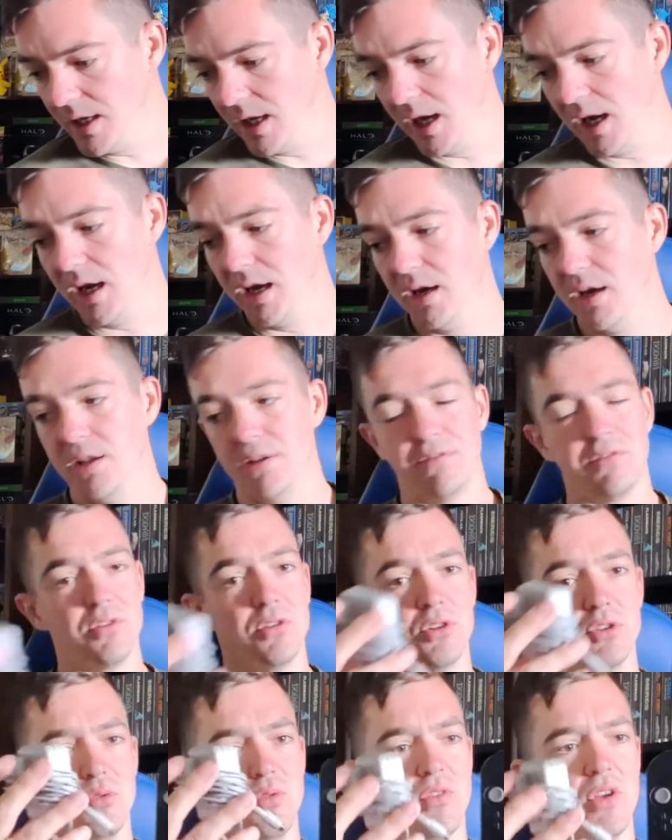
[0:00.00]
And of
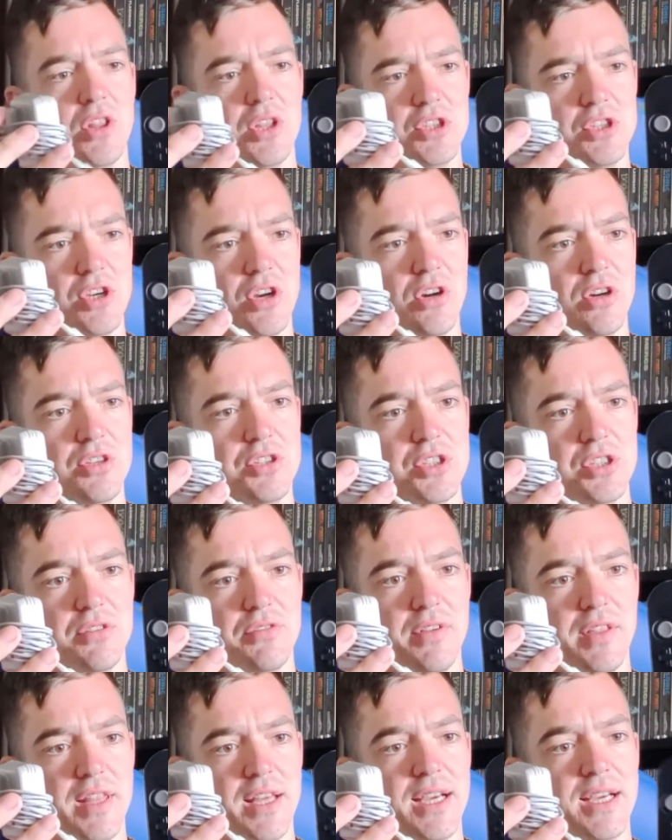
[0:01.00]
course we've got the charger
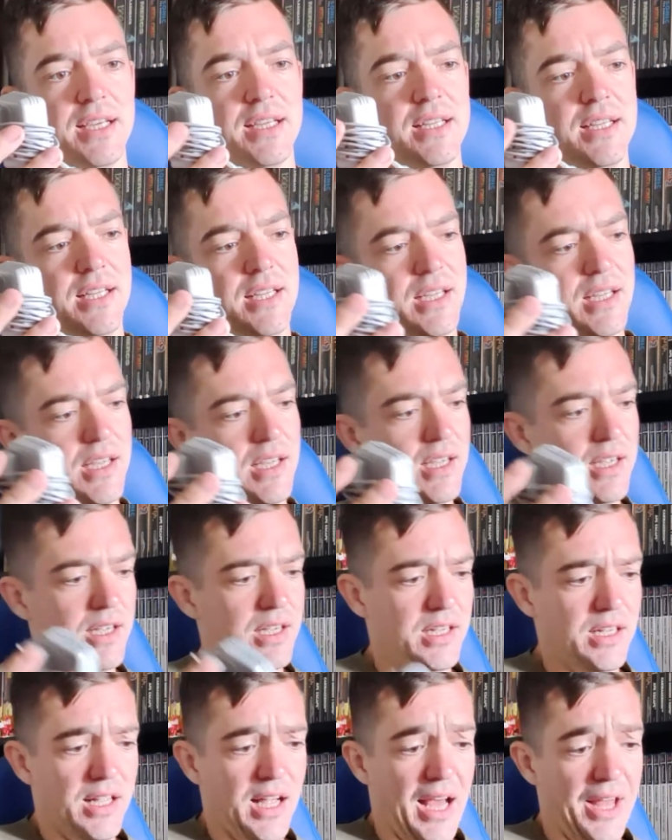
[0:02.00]
for that.
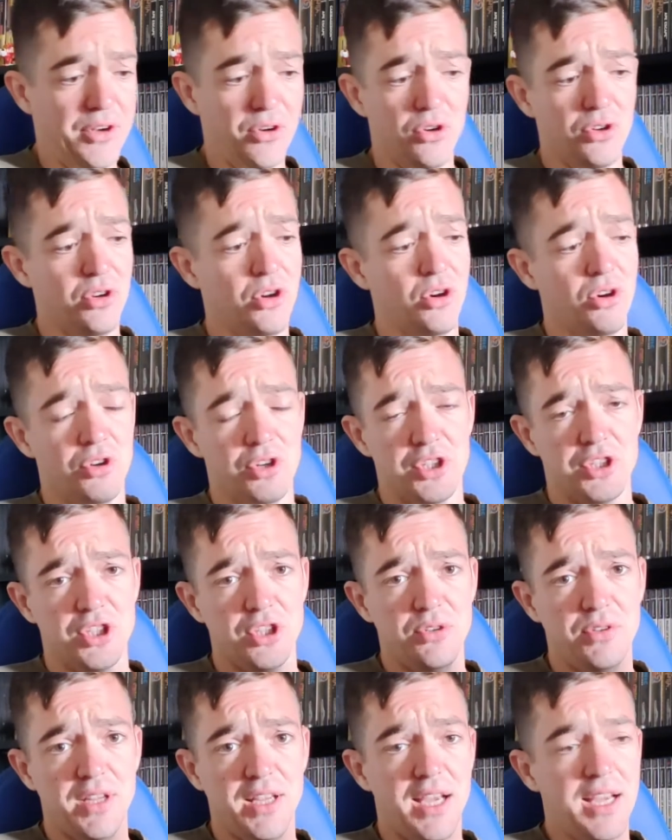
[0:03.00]
I don't own a
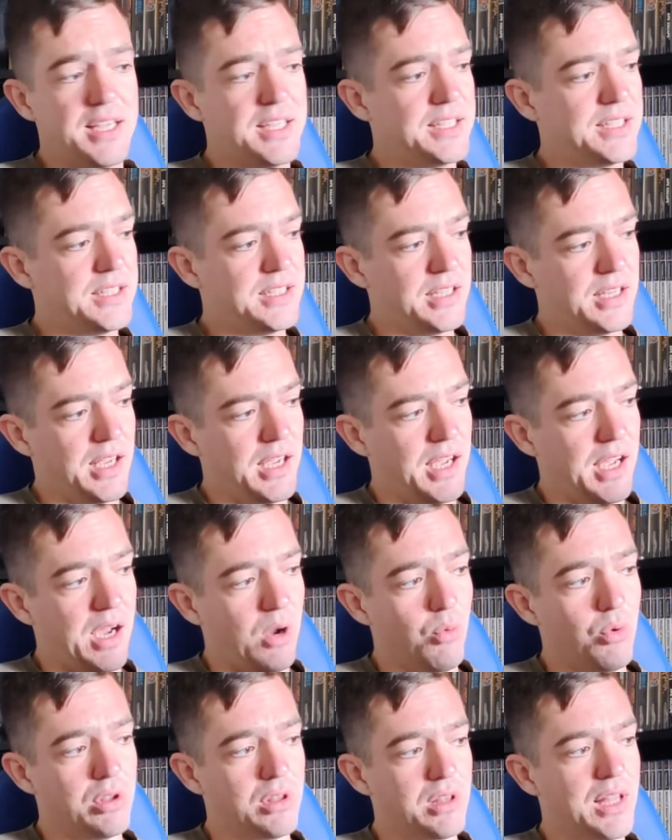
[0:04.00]
2DS,
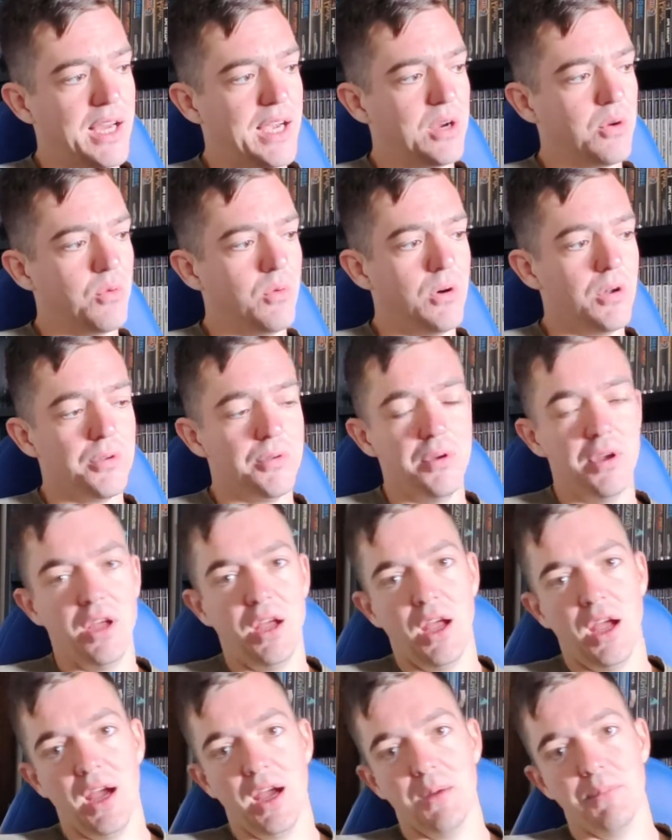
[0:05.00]
I would like one,
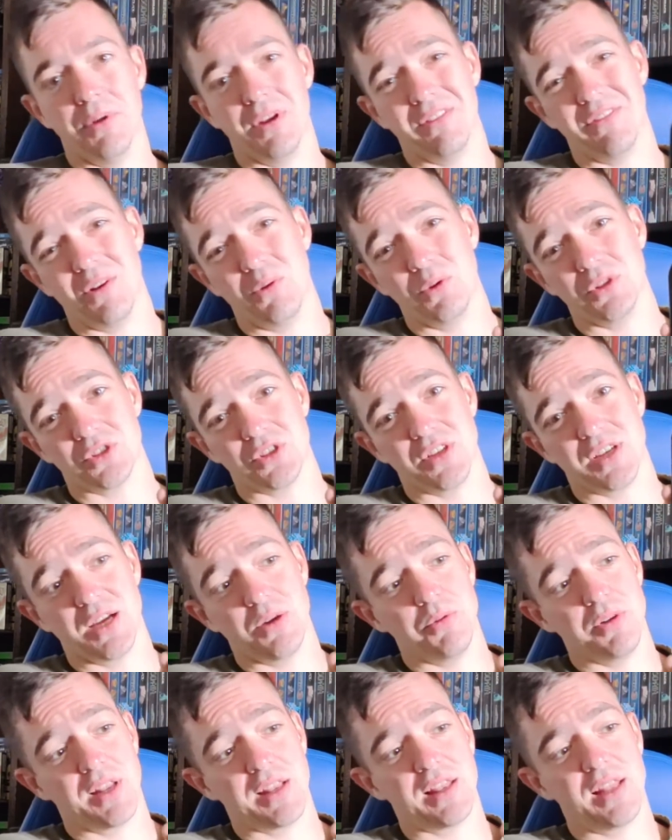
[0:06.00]
but if I was going to
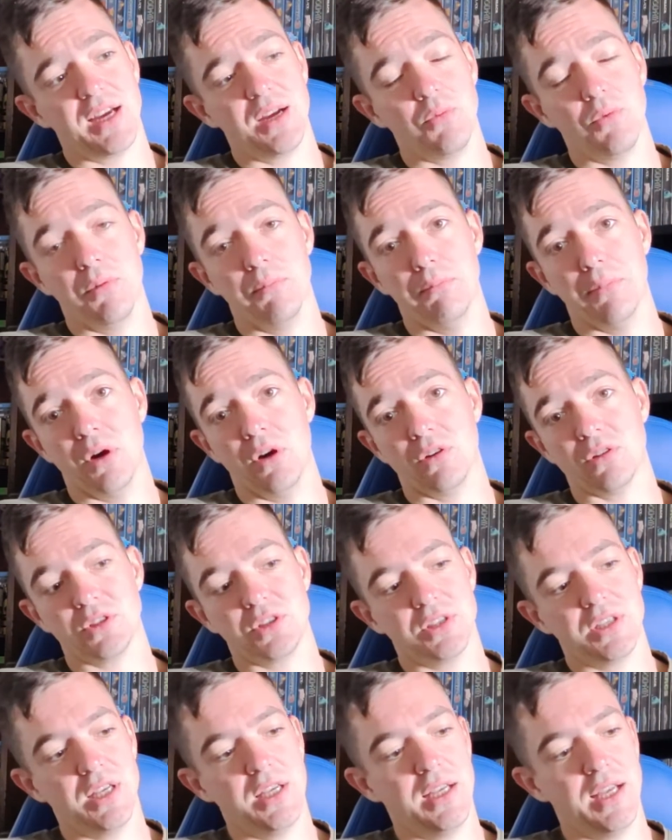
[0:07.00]
get one I'd like one
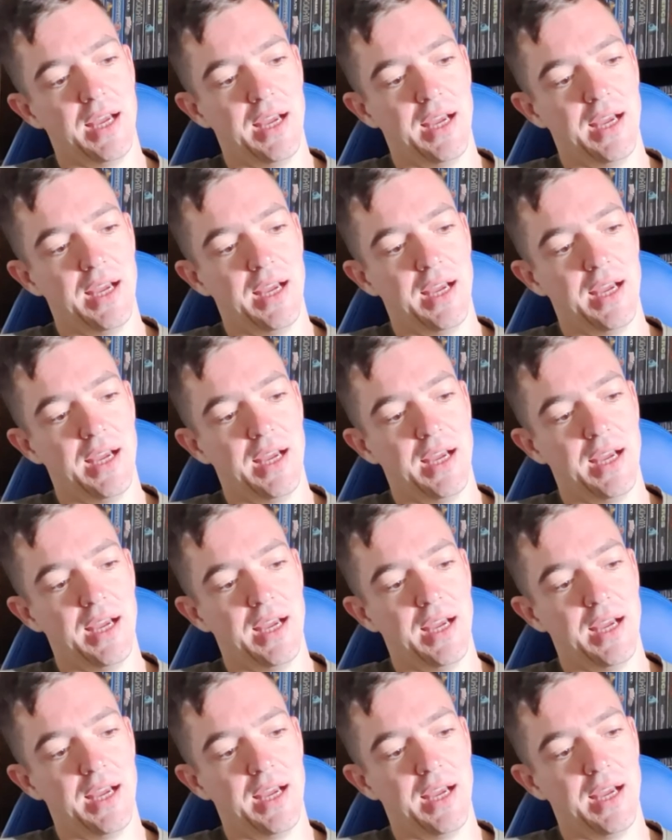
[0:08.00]
boxed.